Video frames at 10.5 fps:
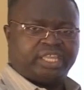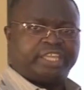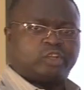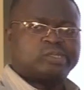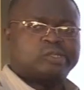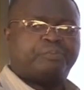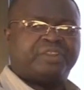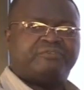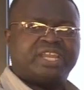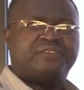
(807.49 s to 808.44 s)
It also
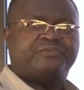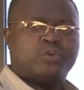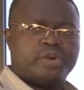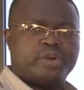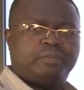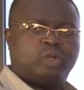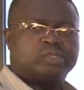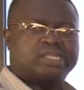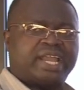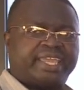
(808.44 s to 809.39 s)
prevents food
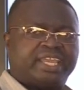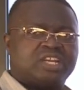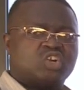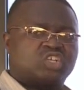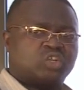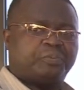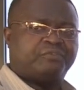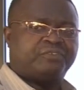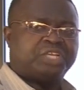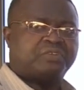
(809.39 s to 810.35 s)
because, again, on top
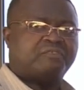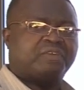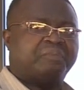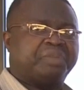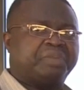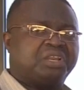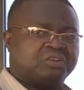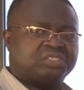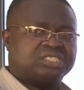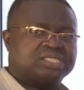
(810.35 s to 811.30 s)
of it, we have
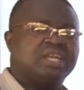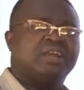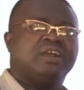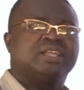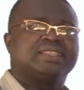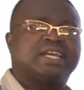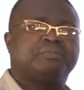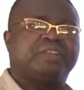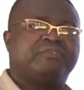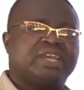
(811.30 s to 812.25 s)
epiglottis
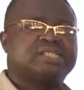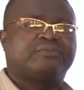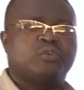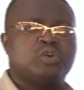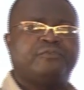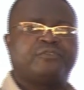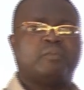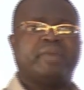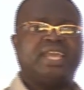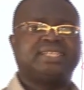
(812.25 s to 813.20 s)
that prevents food
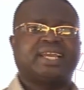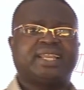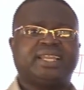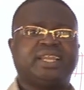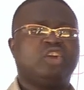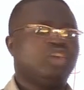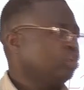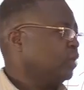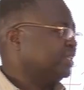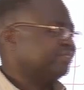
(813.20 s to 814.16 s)
from entering
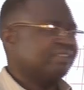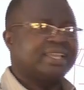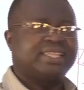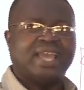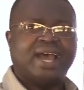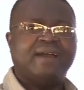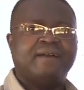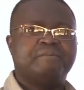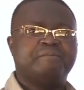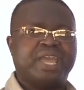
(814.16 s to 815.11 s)
your trachea
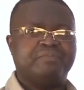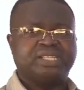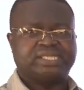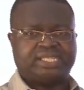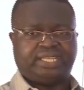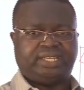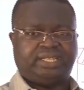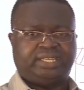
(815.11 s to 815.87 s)
by mistake.